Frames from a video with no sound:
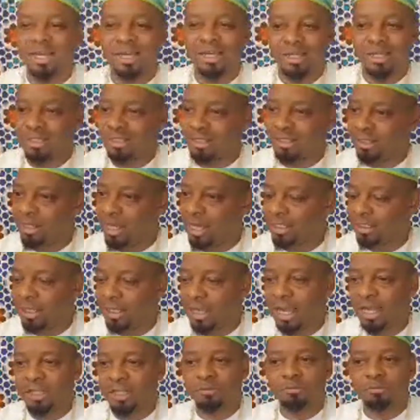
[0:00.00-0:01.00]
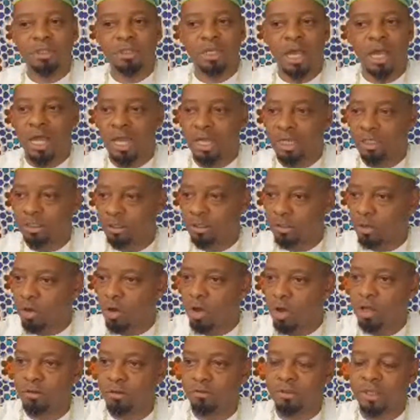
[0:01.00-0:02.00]
It's not that. It's beyond
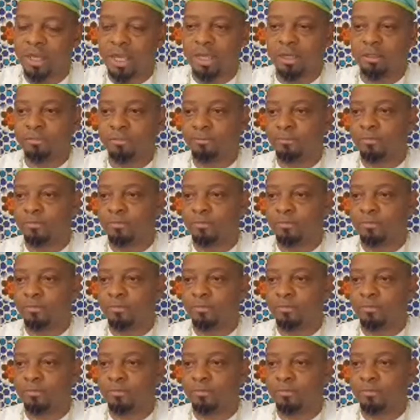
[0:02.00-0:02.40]
all of that.